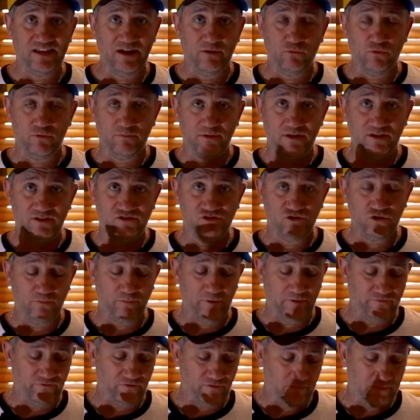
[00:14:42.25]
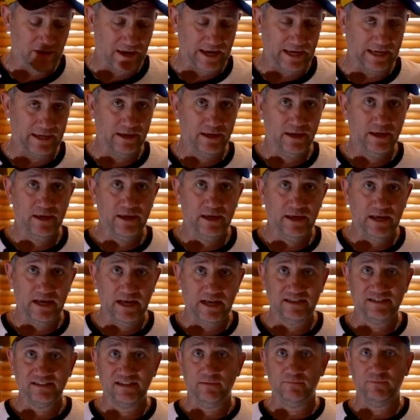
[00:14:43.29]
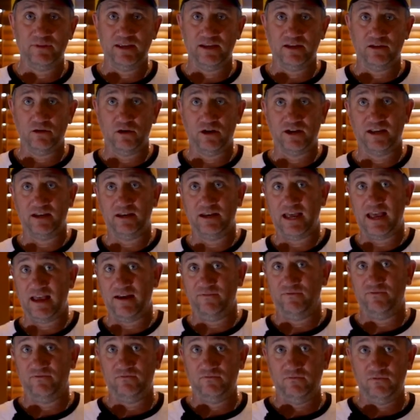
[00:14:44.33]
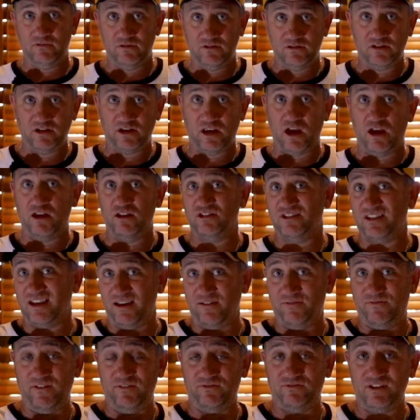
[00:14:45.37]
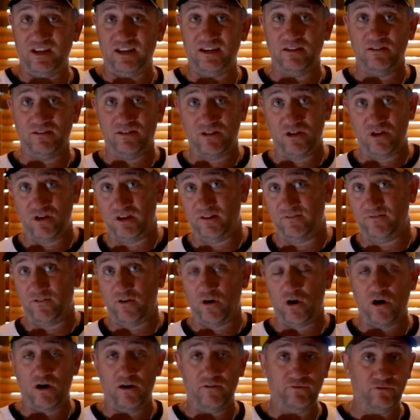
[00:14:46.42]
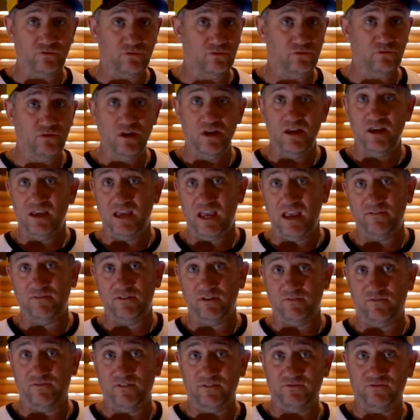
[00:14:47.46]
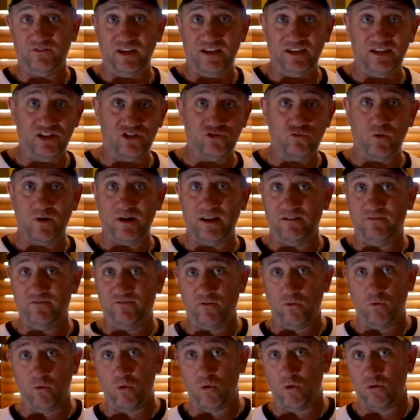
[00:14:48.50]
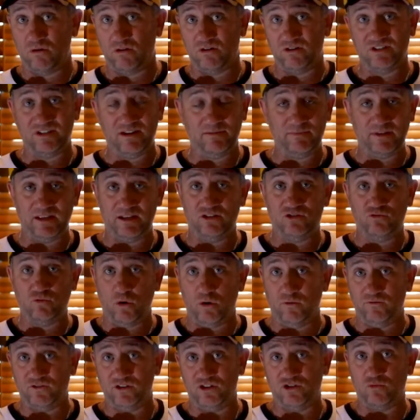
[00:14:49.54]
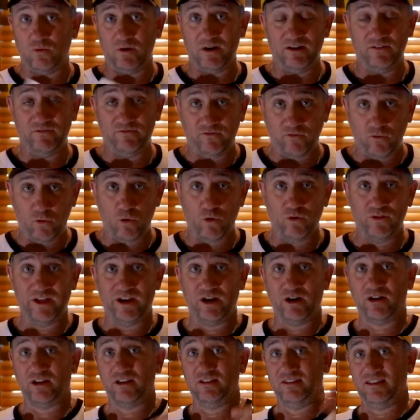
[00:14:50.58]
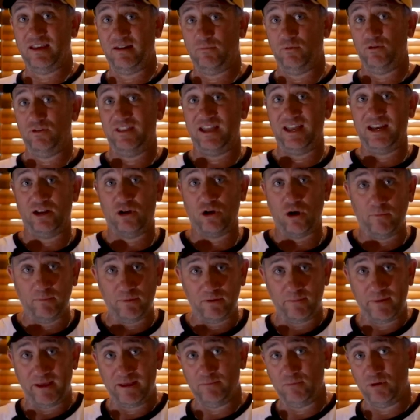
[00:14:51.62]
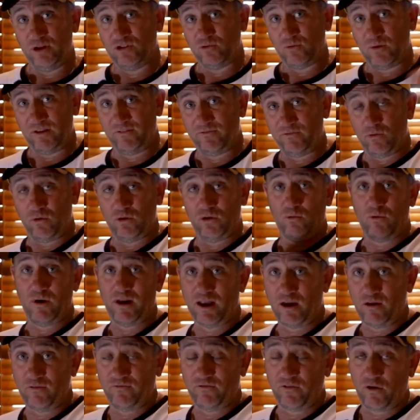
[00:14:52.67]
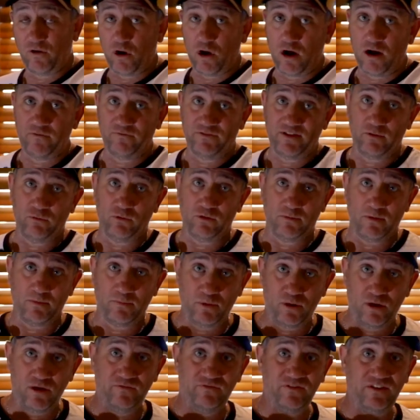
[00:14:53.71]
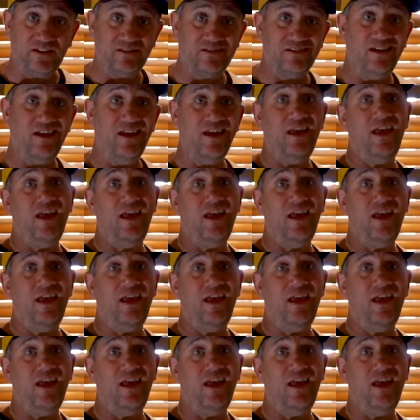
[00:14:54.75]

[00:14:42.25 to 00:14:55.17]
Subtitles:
That would be super for me. Something I can have to go, say, a 15 to 35 or even a 15 to 24 or something, 12 to 24, that would then complement my 24 to 105. That would be perfect.